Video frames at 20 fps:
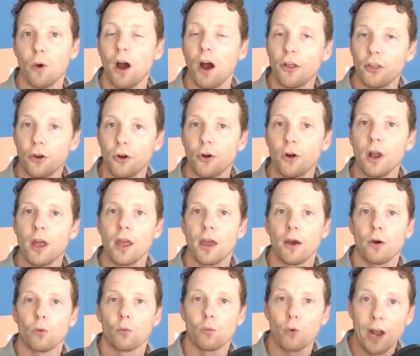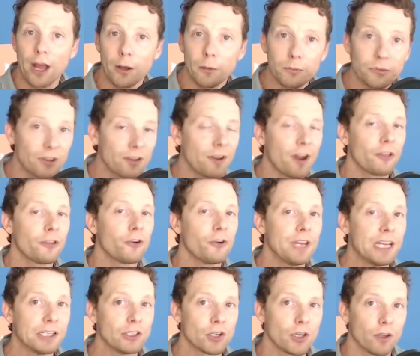other realms and other
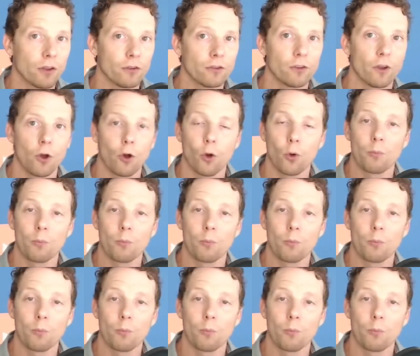niches. So